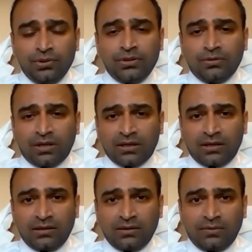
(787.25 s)
who you
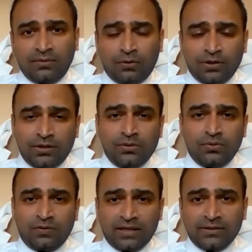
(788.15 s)
are, what do
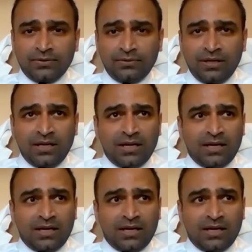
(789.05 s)
you value.